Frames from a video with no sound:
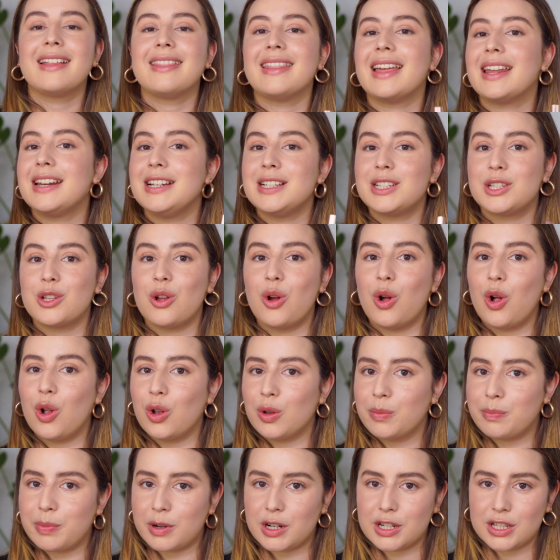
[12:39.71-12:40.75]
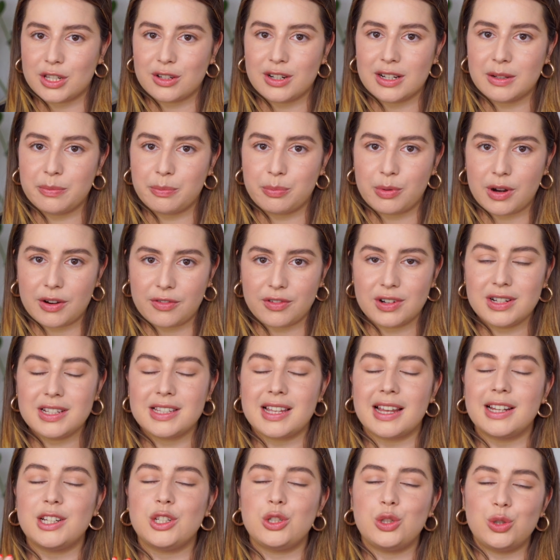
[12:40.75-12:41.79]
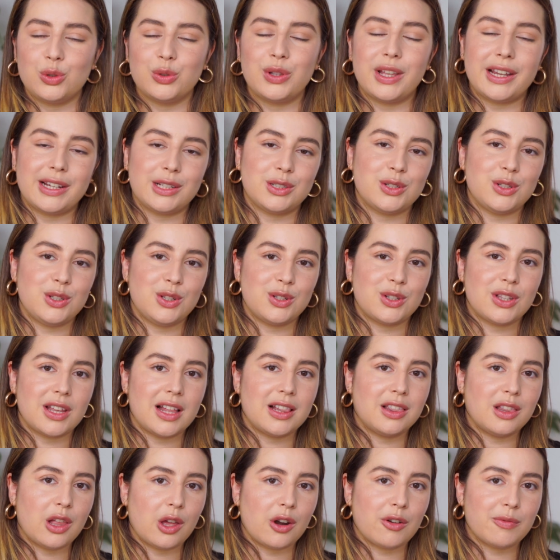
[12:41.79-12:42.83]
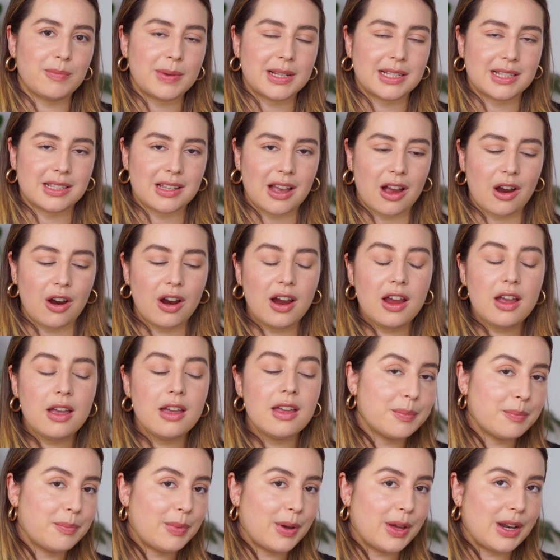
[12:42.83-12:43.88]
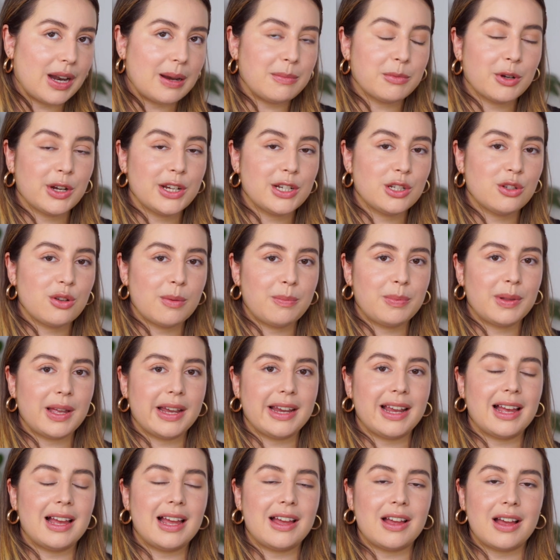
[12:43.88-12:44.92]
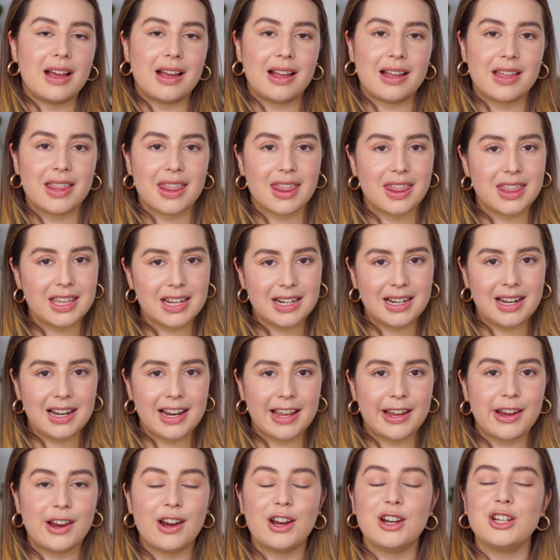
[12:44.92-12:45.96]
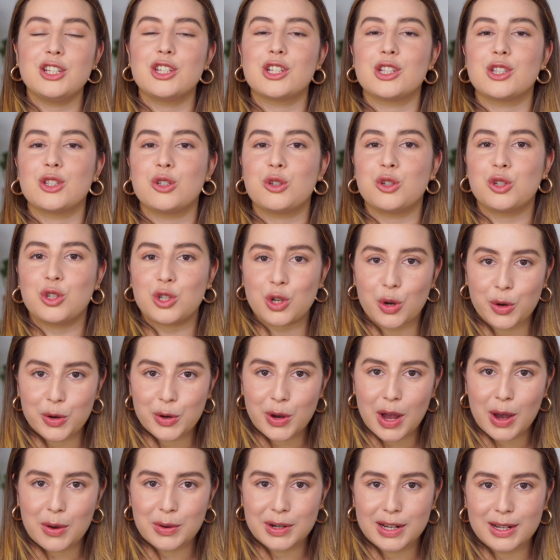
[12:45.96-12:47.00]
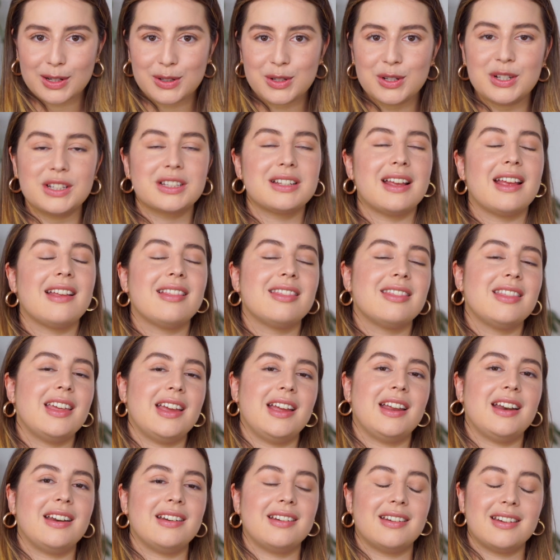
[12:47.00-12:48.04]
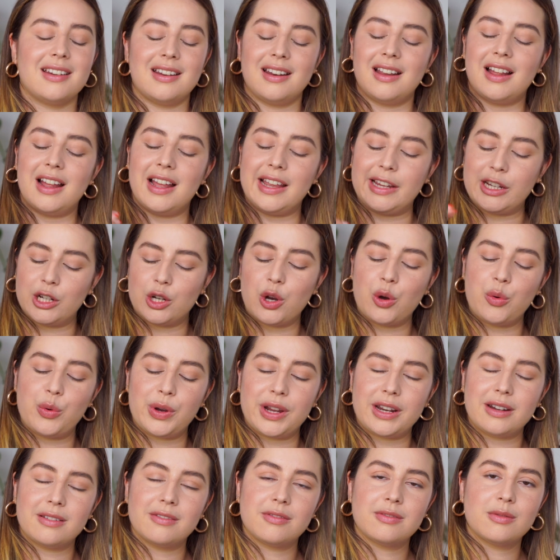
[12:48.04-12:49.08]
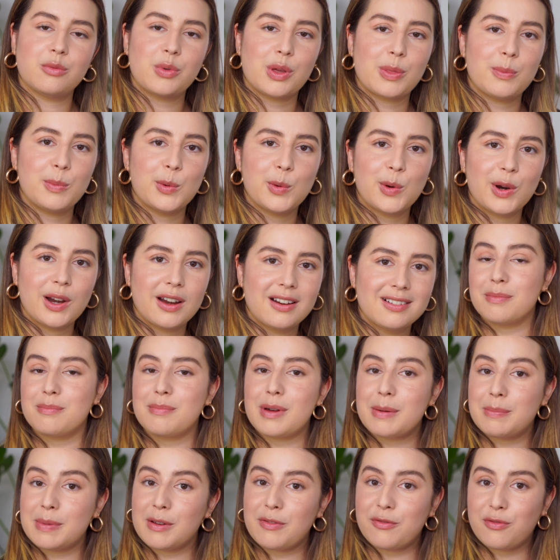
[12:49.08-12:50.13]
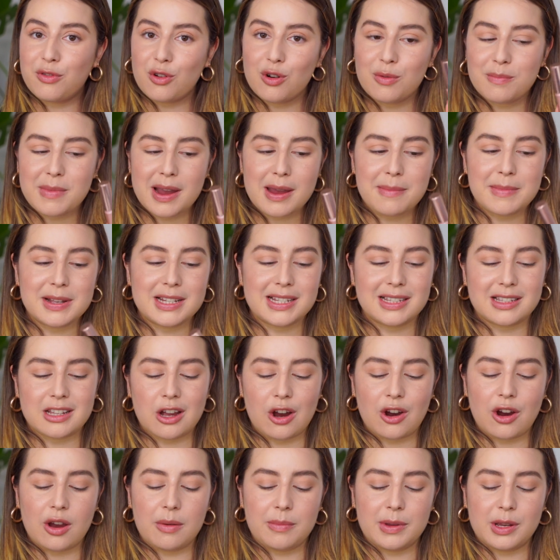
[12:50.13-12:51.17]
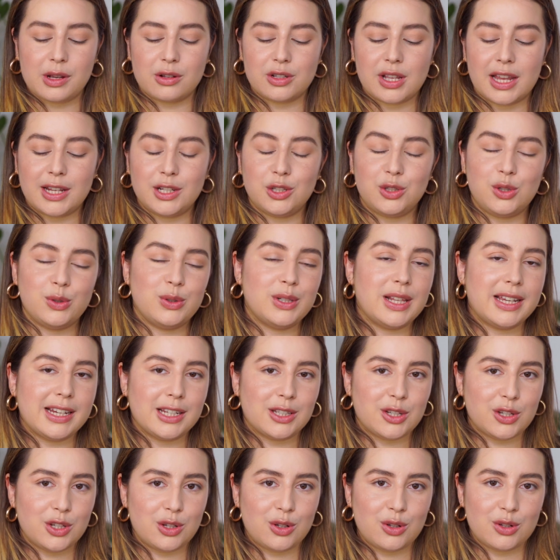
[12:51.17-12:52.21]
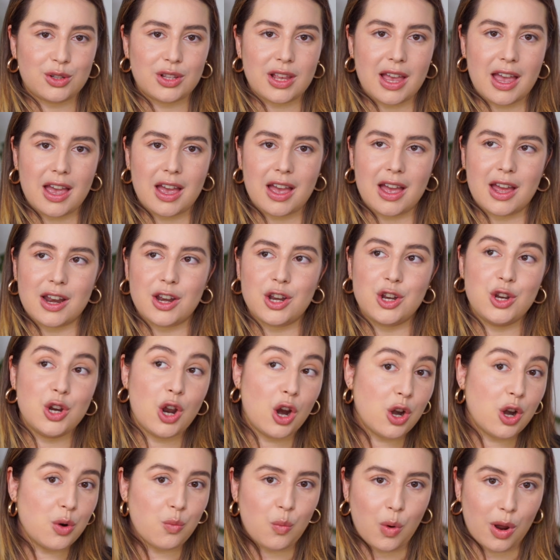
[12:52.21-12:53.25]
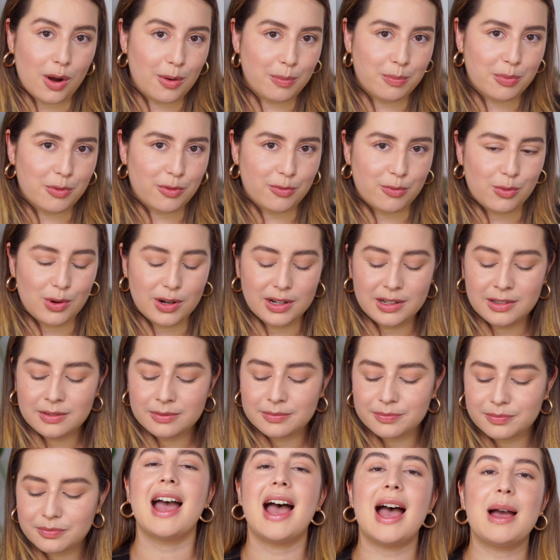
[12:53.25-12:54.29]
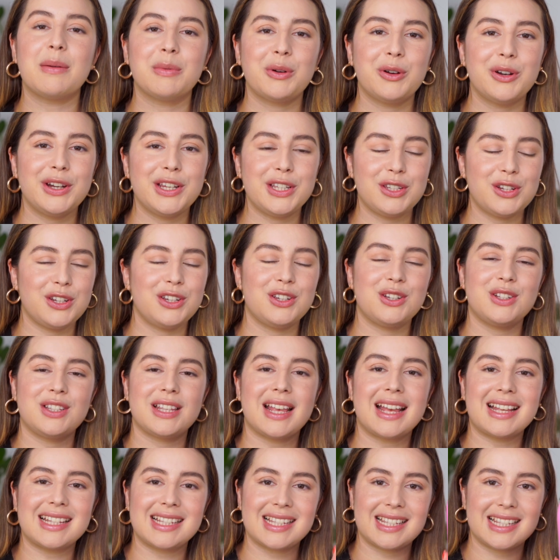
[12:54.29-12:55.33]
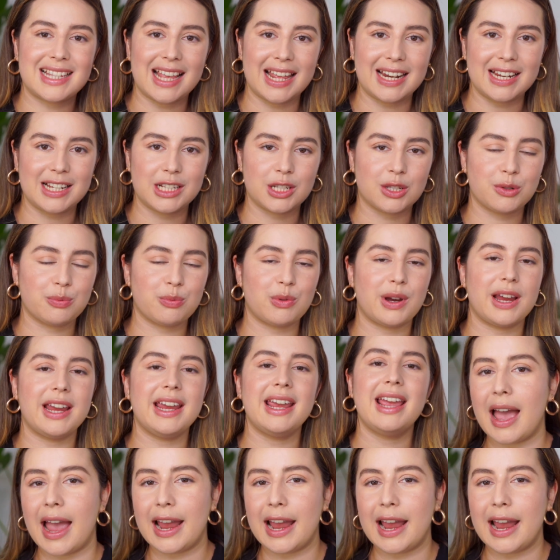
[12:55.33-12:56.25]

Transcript: That is all personal preference. I do like to use a lot of mascara, but I'm going to apply a thin layer just to show you how it looks and then I go in with more. But before my mascara, because I do like to use a non-waterproof one, I'm going to use a setting spray.